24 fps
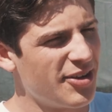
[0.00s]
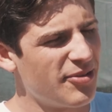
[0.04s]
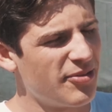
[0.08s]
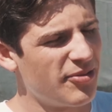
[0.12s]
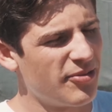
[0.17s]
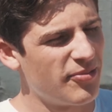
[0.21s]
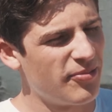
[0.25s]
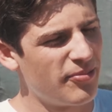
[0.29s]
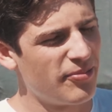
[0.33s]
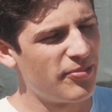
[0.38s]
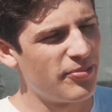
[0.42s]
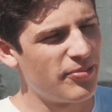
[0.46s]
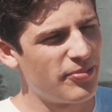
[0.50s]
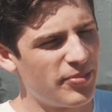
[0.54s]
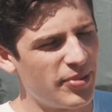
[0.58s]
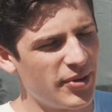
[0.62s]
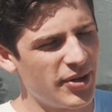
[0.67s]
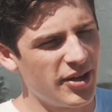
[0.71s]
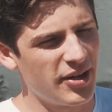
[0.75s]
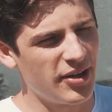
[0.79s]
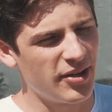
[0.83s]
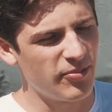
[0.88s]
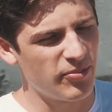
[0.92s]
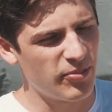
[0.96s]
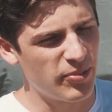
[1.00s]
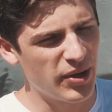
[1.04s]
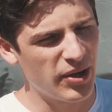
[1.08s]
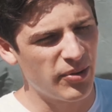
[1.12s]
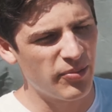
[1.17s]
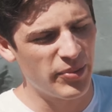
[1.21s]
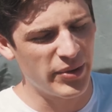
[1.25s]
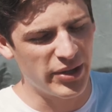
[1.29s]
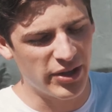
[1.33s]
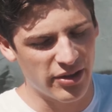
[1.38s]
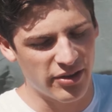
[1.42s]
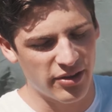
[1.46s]
But I mean, it has like a
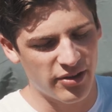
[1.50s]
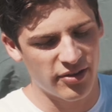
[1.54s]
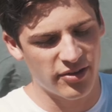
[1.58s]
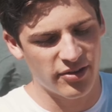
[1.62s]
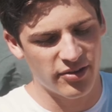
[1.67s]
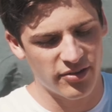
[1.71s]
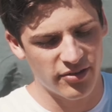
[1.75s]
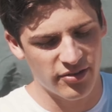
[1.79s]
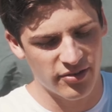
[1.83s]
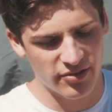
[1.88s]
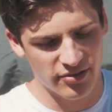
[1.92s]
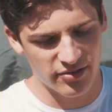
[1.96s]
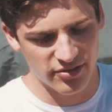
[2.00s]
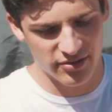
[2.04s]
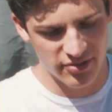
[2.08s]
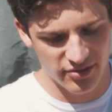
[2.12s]
limit, because